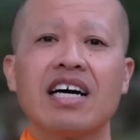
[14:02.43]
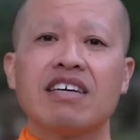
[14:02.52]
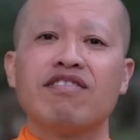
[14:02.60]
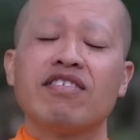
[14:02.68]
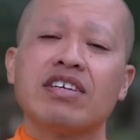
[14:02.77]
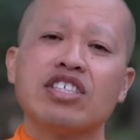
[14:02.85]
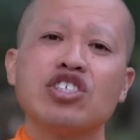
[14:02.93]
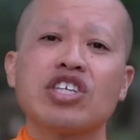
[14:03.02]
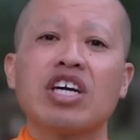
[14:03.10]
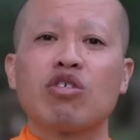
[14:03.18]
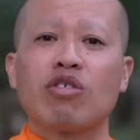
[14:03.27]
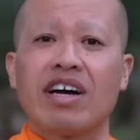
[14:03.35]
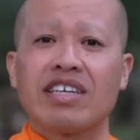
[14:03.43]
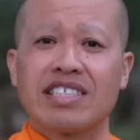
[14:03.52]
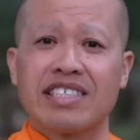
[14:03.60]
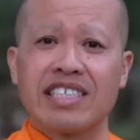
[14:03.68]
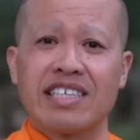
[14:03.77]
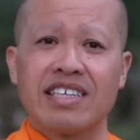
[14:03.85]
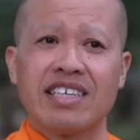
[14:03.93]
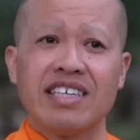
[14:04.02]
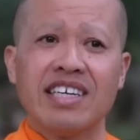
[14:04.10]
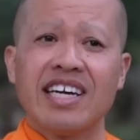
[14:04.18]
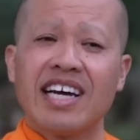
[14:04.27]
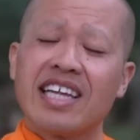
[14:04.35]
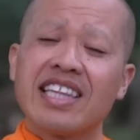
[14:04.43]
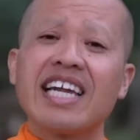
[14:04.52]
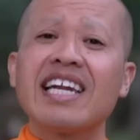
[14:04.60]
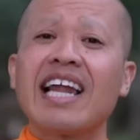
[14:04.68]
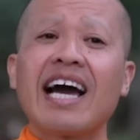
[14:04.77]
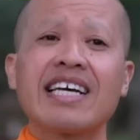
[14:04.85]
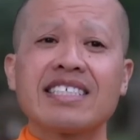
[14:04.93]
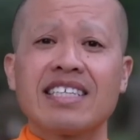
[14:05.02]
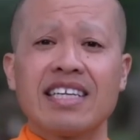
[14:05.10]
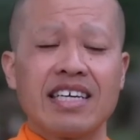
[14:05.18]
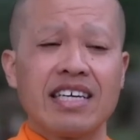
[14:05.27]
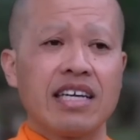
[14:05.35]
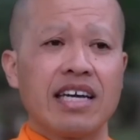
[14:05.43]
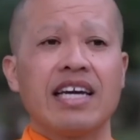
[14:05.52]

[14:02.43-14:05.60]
of generosity. And then lastly,